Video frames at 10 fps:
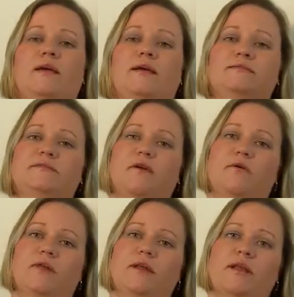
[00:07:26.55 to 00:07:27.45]
And
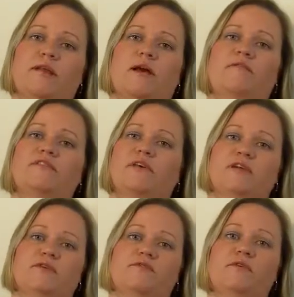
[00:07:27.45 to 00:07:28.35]
so in that
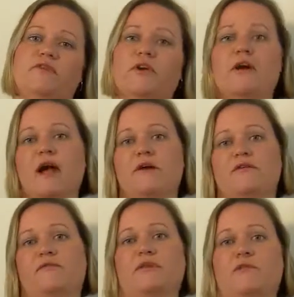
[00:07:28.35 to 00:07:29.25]
conversation, we'll figure
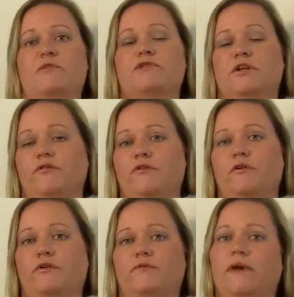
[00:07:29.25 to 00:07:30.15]
out if the emotionally
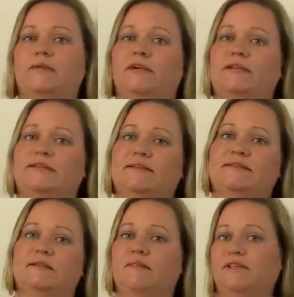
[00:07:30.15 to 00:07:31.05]
focused weight release
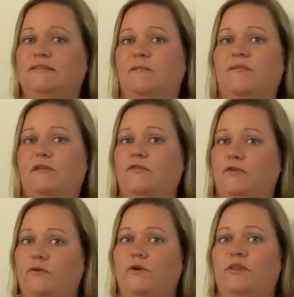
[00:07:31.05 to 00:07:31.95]
system is something for
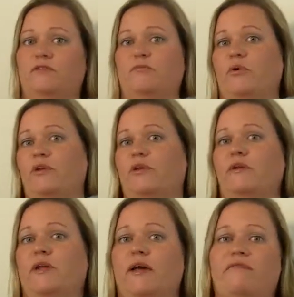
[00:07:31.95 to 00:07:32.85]
you at this point in
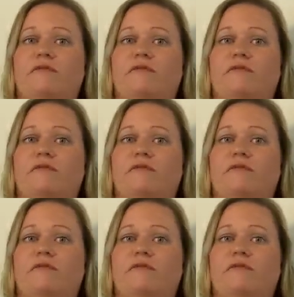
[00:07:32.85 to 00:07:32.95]
your life,